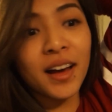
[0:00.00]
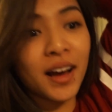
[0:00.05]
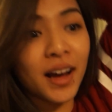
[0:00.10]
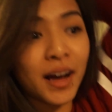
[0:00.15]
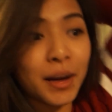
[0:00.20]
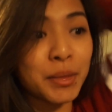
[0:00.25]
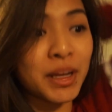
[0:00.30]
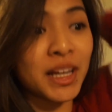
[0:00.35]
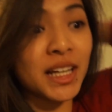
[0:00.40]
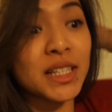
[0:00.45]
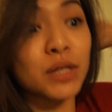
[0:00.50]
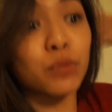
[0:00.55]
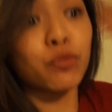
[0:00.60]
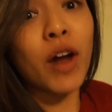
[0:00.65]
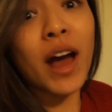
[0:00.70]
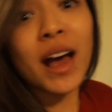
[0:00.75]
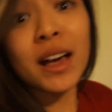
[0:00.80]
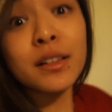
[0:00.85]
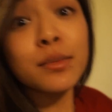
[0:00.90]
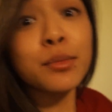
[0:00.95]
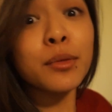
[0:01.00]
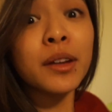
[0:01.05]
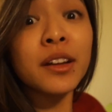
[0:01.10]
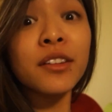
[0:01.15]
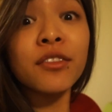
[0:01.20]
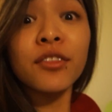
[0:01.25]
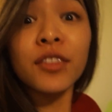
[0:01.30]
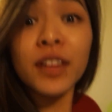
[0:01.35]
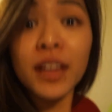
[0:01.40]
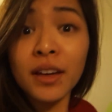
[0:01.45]
I mean, it's
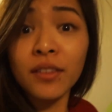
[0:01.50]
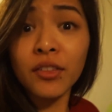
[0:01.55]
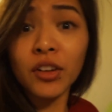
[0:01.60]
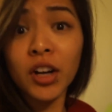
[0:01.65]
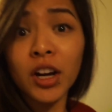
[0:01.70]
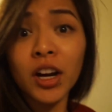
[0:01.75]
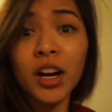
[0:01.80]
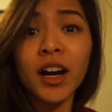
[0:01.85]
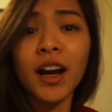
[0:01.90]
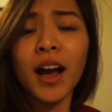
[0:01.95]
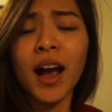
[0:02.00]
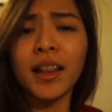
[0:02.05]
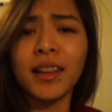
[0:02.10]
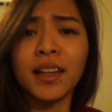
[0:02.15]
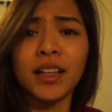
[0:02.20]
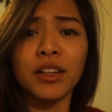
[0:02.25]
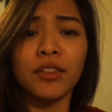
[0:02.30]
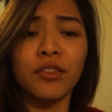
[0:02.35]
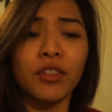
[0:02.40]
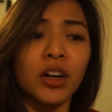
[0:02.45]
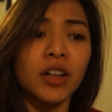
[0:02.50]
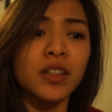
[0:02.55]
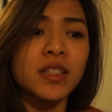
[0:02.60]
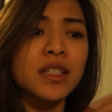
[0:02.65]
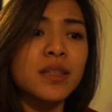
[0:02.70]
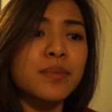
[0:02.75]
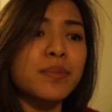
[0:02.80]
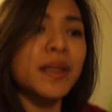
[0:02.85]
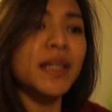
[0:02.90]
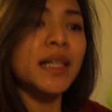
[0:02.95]
raspberry flavor, and then you've got
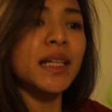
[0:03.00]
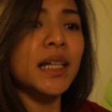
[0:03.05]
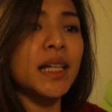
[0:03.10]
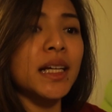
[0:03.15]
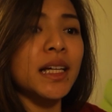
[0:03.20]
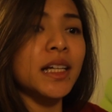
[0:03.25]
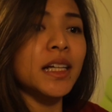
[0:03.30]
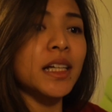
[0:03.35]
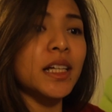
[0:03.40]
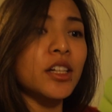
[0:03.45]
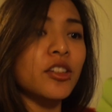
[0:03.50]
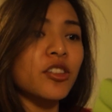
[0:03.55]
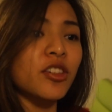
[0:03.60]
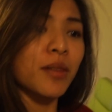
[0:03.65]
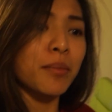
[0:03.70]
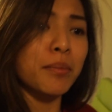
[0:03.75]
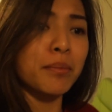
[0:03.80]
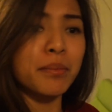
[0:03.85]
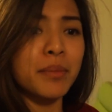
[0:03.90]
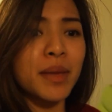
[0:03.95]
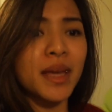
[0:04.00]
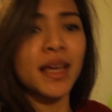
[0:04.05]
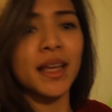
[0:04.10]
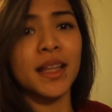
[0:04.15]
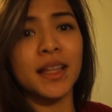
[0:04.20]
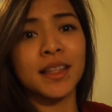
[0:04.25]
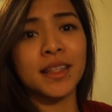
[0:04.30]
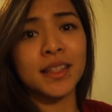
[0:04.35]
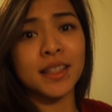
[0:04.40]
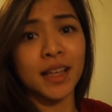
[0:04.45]
spinach and
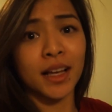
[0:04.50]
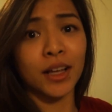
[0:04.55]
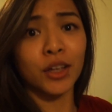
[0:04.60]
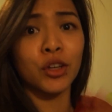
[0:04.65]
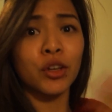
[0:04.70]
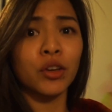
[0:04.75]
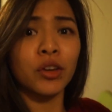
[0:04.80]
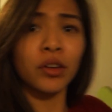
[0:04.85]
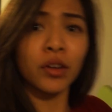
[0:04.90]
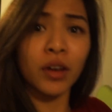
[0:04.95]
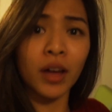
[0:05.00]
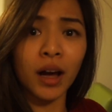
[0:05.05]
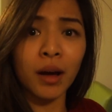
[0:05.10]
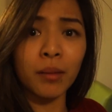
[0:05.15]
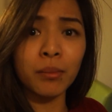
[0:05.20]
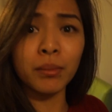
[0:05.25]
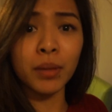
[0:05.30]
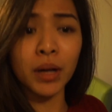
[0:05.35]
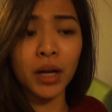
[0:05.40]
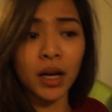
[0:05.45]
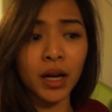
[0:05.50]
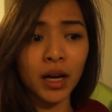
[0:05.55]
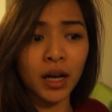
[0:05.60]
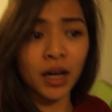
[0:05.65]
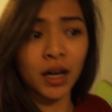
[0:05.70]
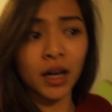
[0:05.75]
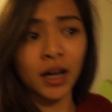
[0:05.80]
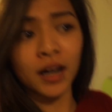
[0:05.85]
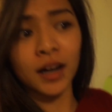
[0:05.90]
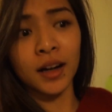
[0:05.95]
mint and
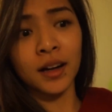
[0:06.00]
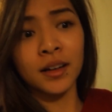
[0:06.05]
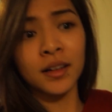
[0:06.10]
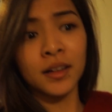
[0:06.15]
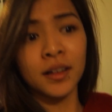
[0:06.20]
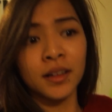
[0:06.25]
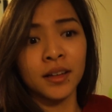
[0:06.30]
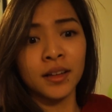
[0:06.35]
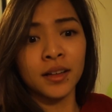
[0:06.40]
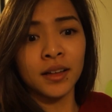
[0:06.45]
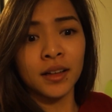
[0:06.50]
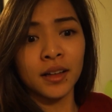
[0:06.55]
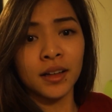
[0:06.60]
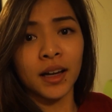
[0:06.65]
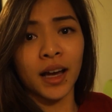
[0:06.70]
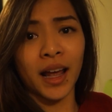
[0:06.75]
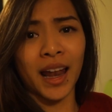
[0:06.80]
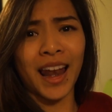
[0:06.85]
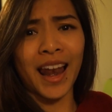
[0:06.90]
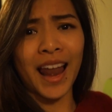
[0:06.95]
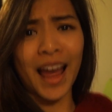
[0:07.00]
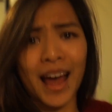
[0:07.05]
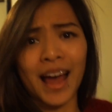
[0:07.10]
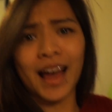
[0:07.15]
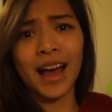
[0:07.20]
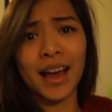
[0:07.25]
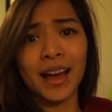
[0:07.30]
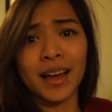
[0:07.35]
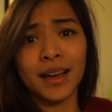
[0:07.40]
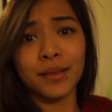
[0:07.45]
cucumber and
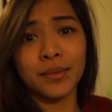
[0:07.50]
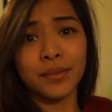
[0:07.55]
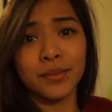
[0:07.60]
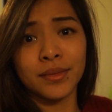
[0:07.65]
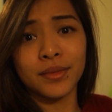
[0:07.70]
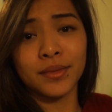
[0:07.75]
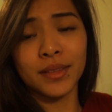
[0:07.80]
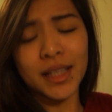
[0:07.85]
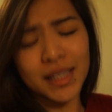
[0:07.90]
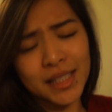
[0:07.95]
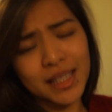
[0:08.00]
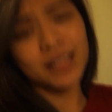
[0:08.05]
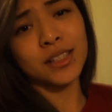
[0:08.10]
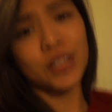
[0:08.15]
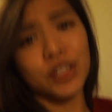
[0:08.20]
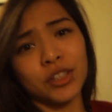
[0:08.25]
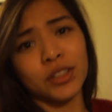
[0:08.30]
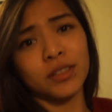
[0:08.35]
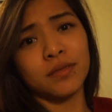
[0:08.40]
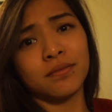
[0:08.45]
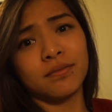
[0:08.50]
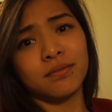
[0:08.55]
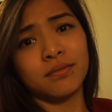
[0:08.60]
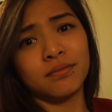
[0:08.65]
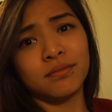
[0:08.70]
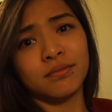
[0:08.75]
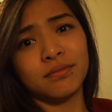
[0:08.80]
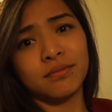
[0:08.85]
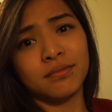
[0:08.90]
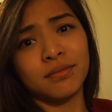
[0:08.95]
lime. It tastes good,
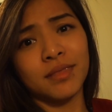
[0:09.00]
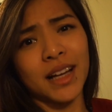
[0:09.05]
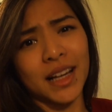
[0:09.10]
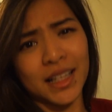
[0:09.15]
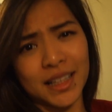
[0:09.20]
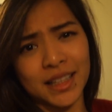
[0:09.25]
I